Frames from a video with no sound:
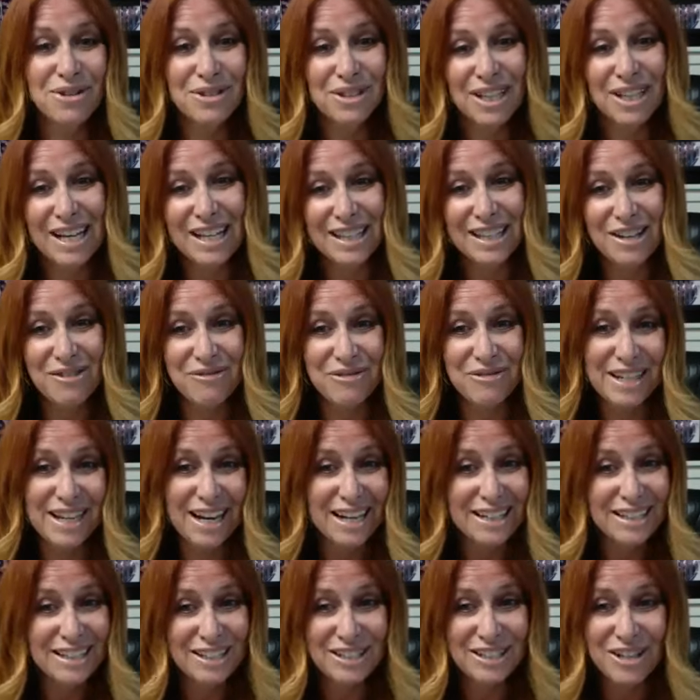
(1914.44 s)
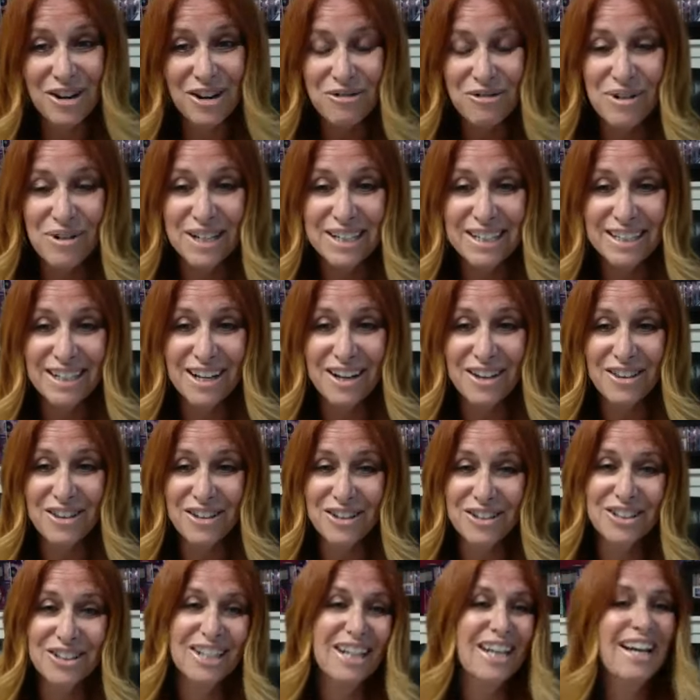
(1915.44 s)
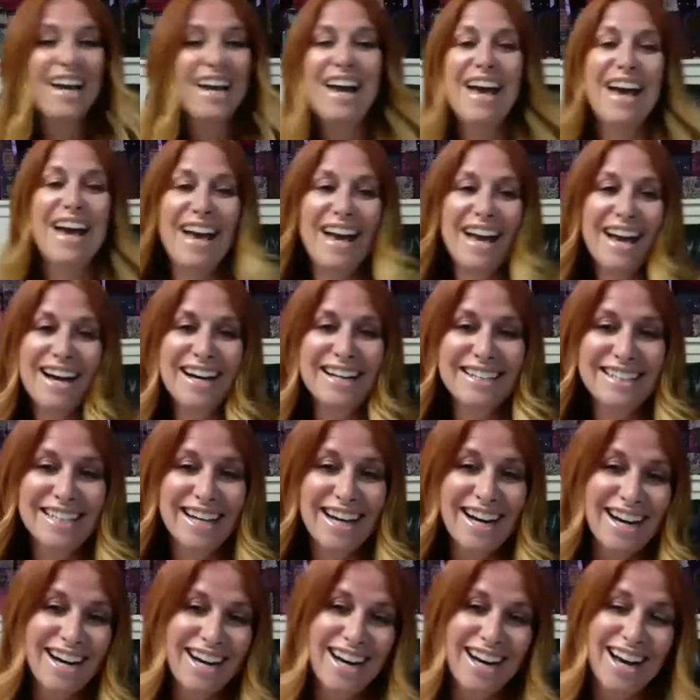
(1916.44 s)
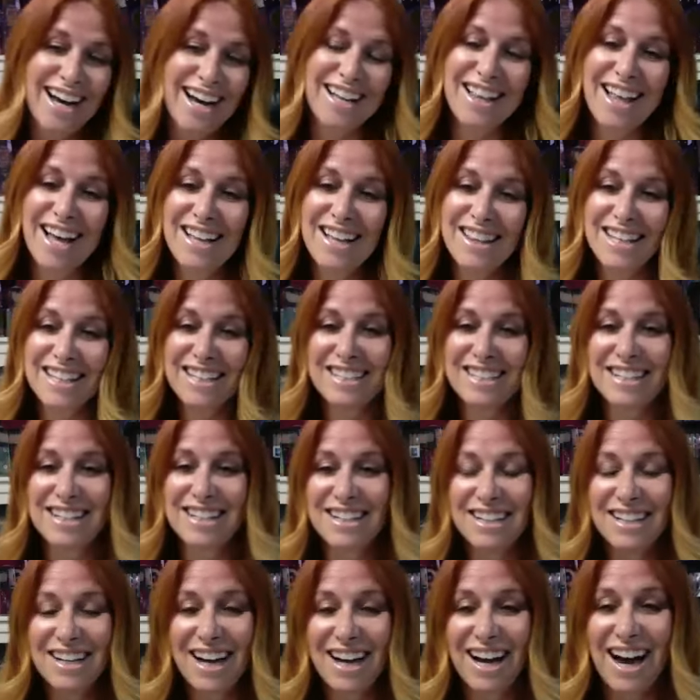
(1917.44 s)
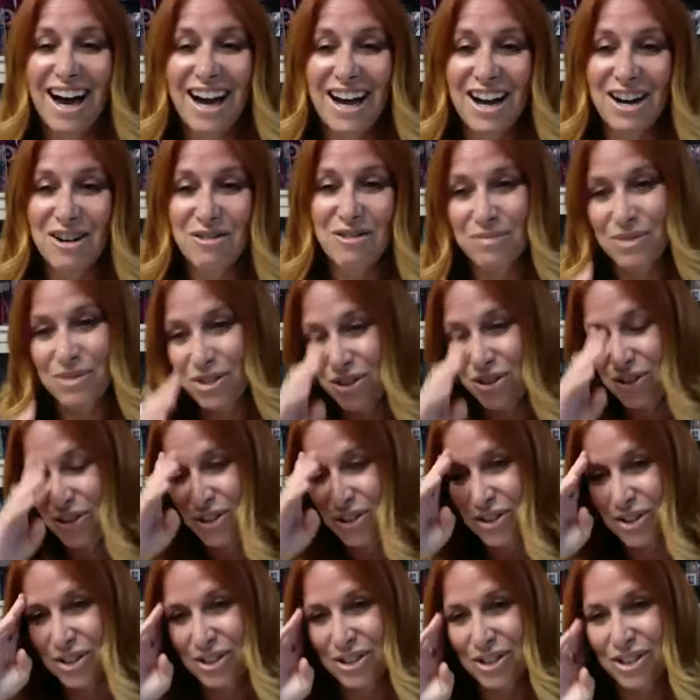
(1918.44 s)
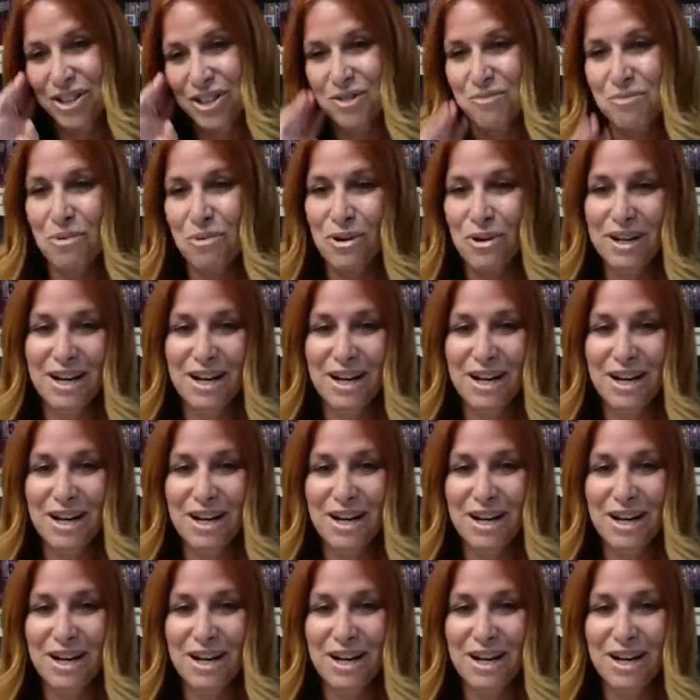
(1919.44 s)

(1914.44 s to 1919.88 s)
glad that we got to know one another. And I like to your point,